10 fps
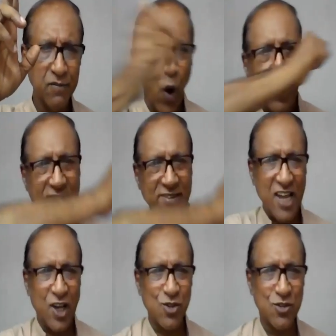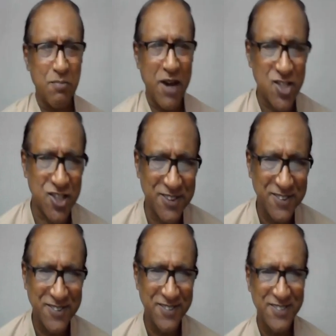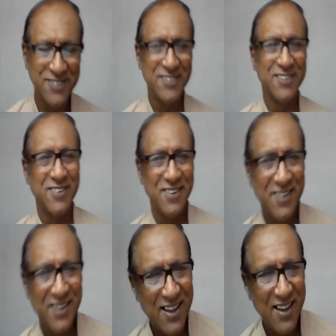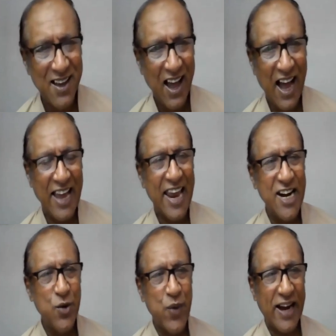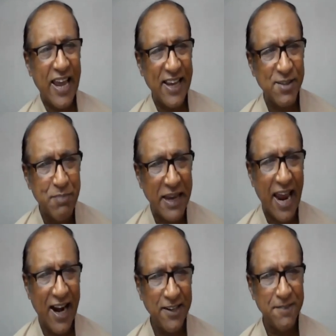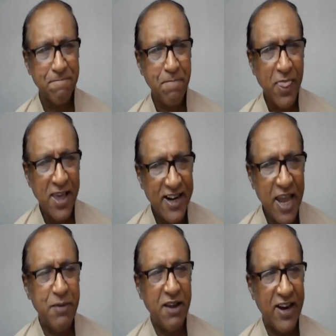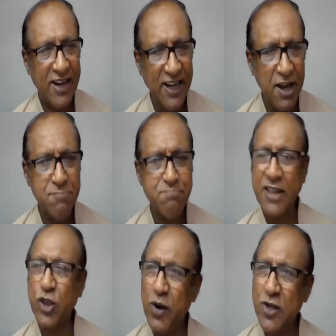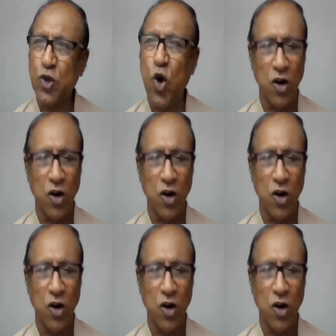Over. Thank you so much. I end where I began, namely when Matthew was